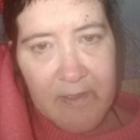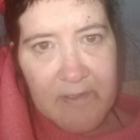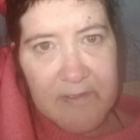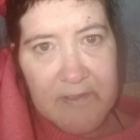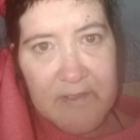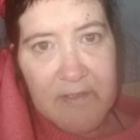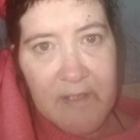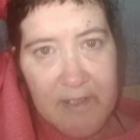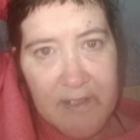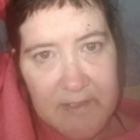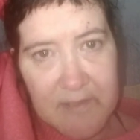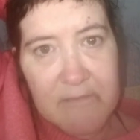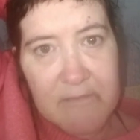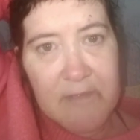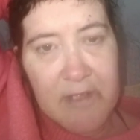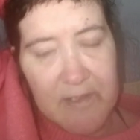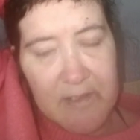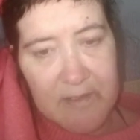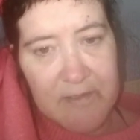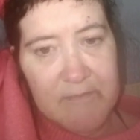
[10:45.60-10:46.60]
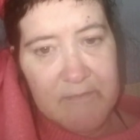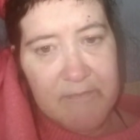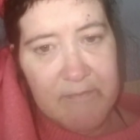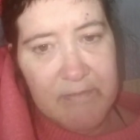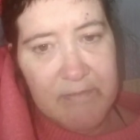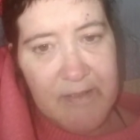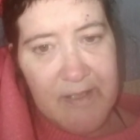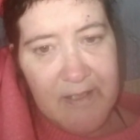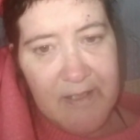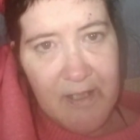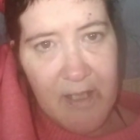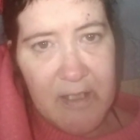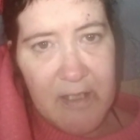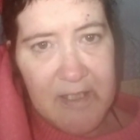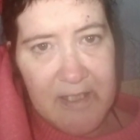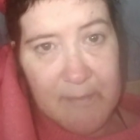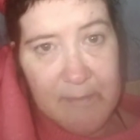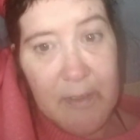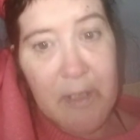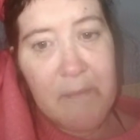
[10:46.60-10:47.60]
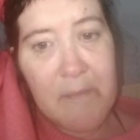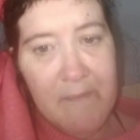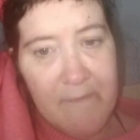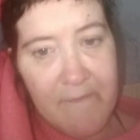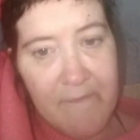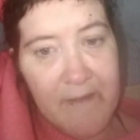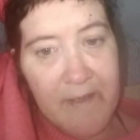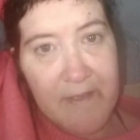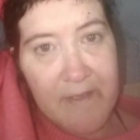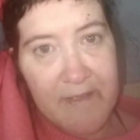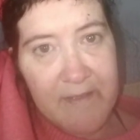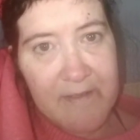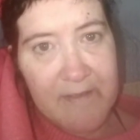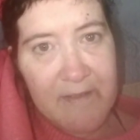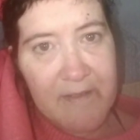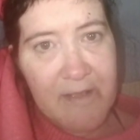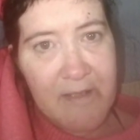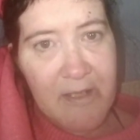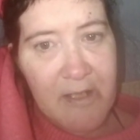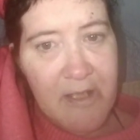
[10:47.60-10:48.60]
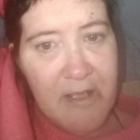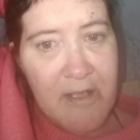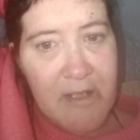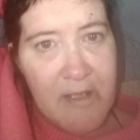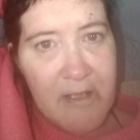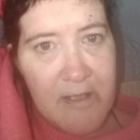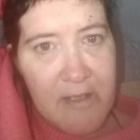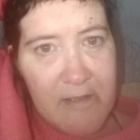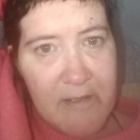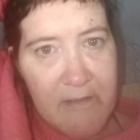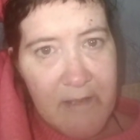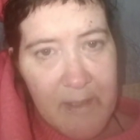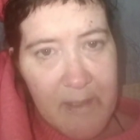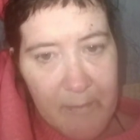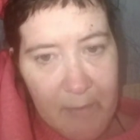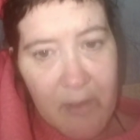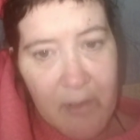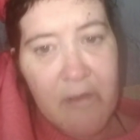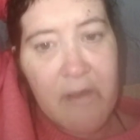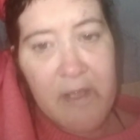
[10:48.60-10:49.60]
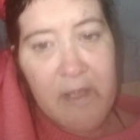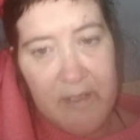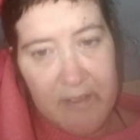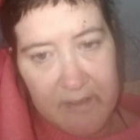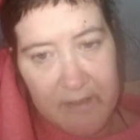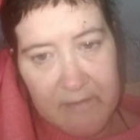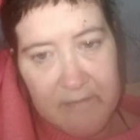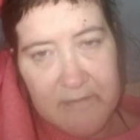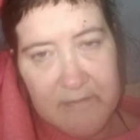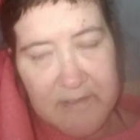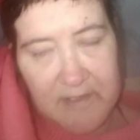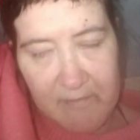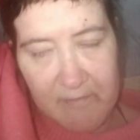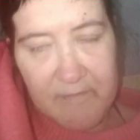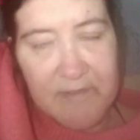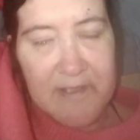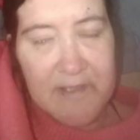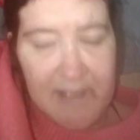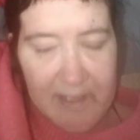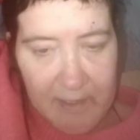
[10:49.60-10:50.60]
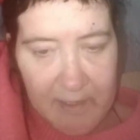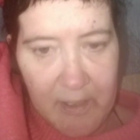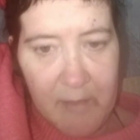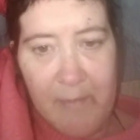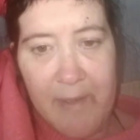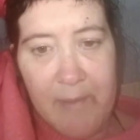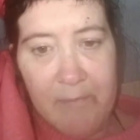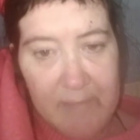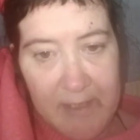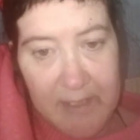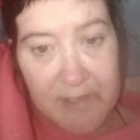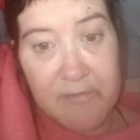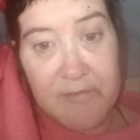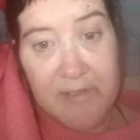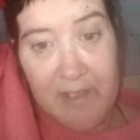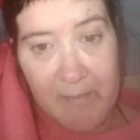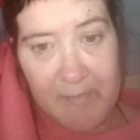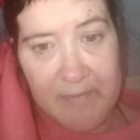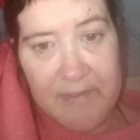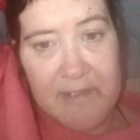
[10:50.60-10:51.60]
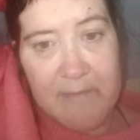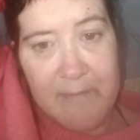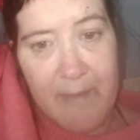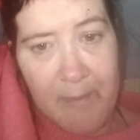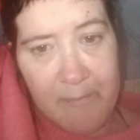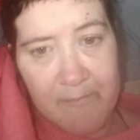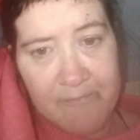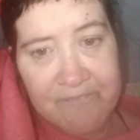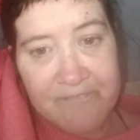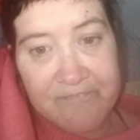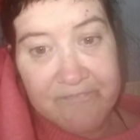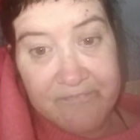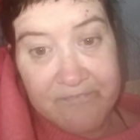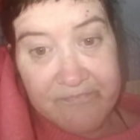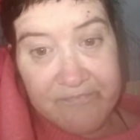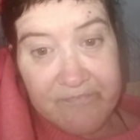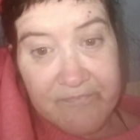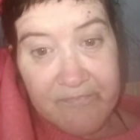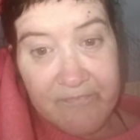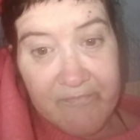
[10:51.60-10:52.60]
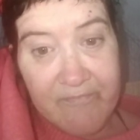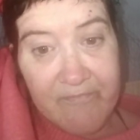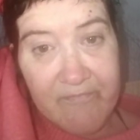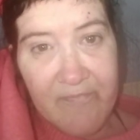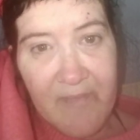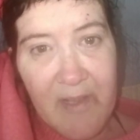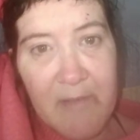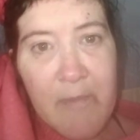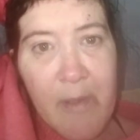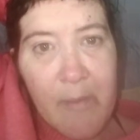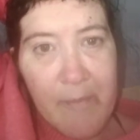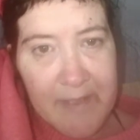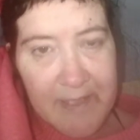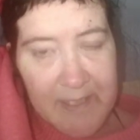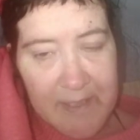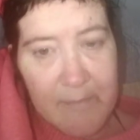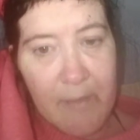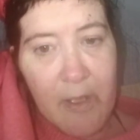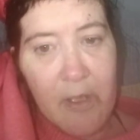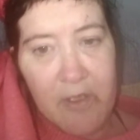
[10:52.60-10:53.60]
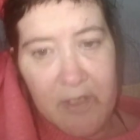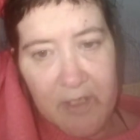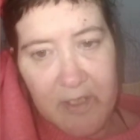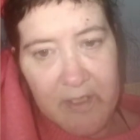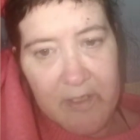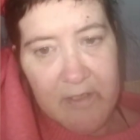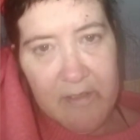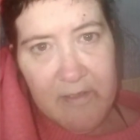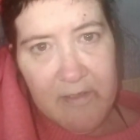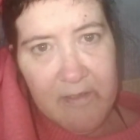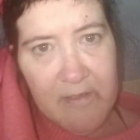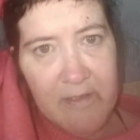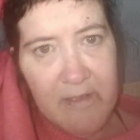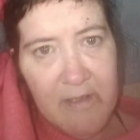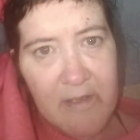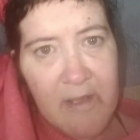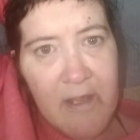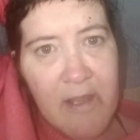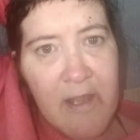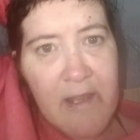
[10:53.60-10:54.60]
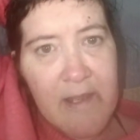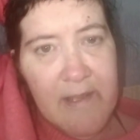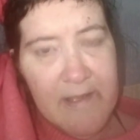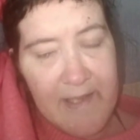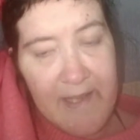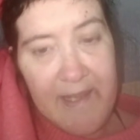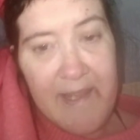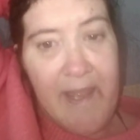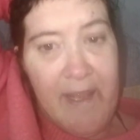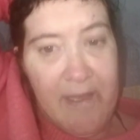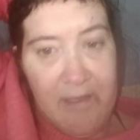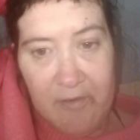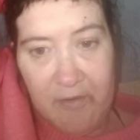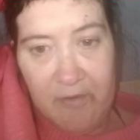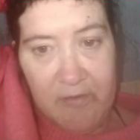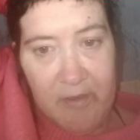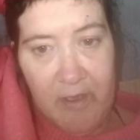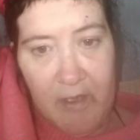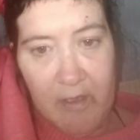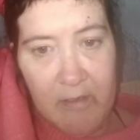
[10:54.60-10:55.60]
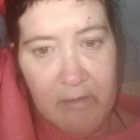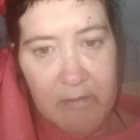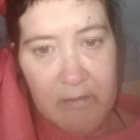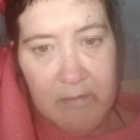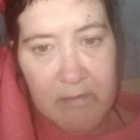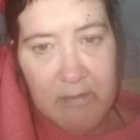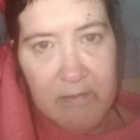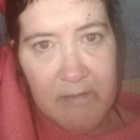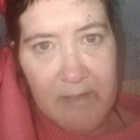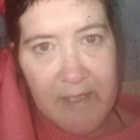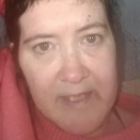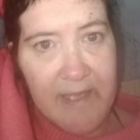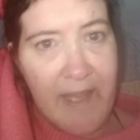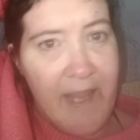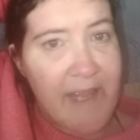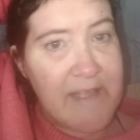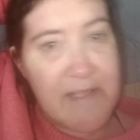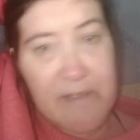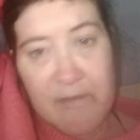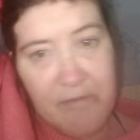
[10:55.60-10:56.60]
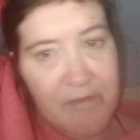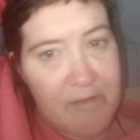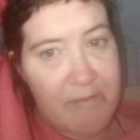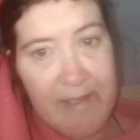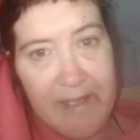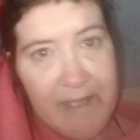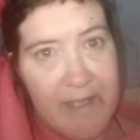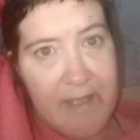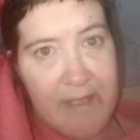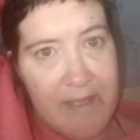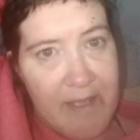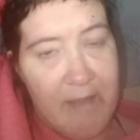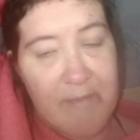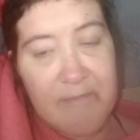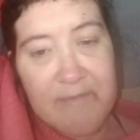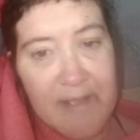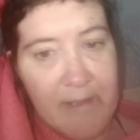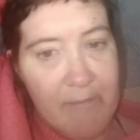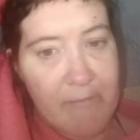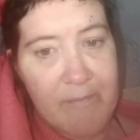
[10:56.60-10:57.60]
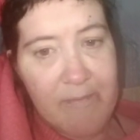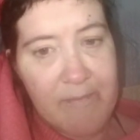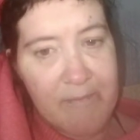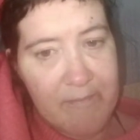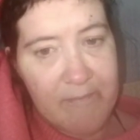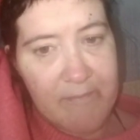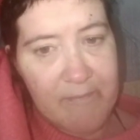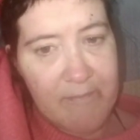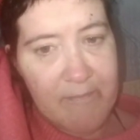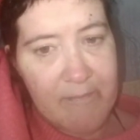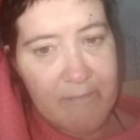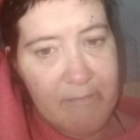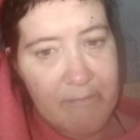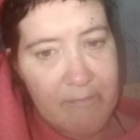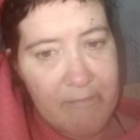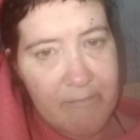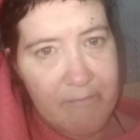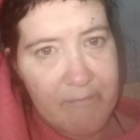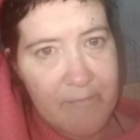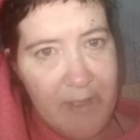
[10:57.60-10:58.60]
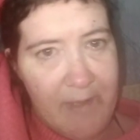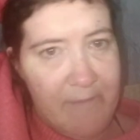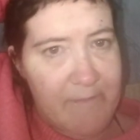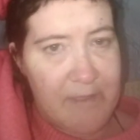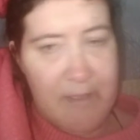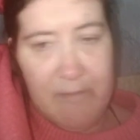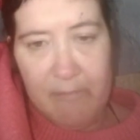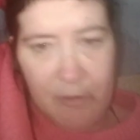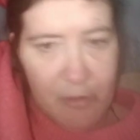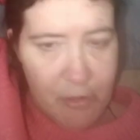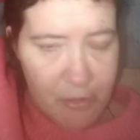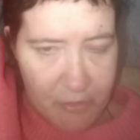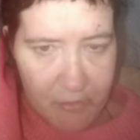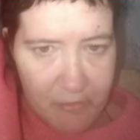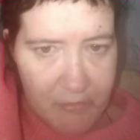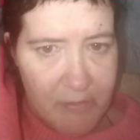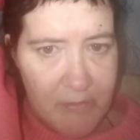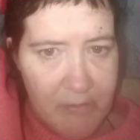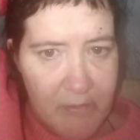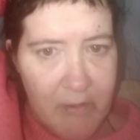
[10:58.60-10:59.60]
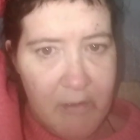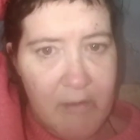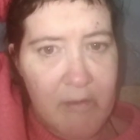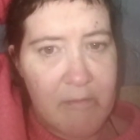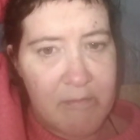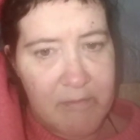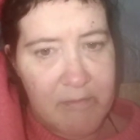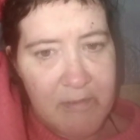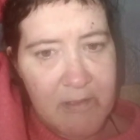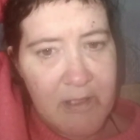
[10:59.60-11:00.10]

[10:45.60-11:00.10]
As soon at the moment they. Him or her, because obviously I know him, it does happen to men. The moment him or her lay a hand on you in any other way except giving you a cuddle